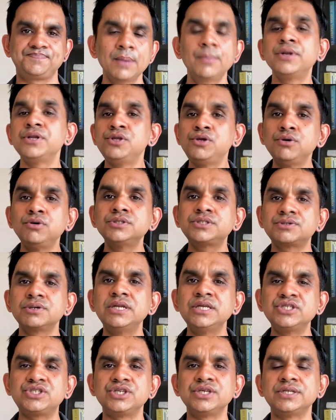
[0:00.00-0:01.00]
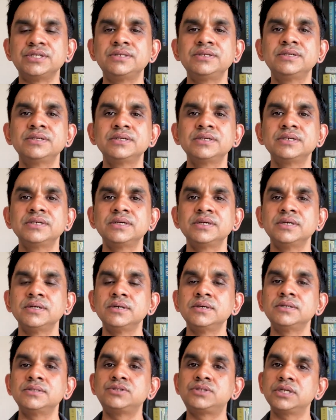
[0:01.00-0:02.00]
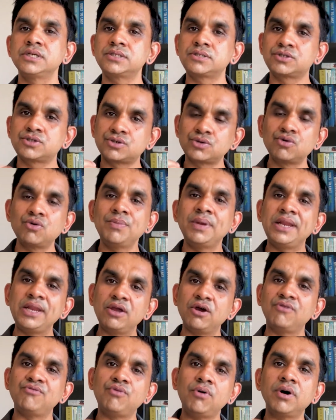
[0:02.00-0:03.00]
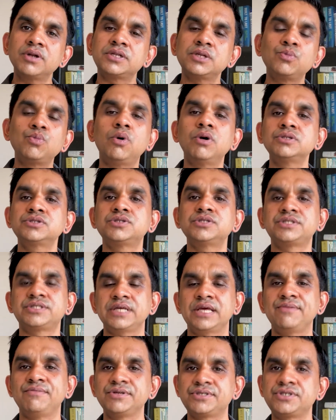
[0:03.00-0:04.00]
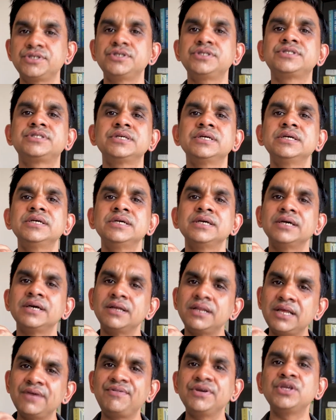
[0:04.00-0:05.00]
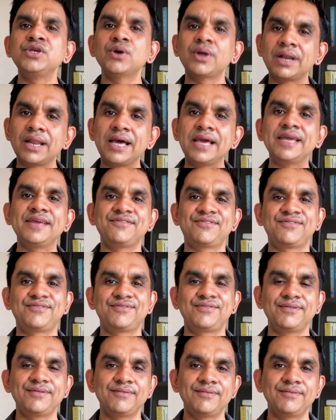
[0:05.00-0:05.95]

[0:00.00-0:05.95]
But use religion, the true meaning of what it wants to say, which is living your life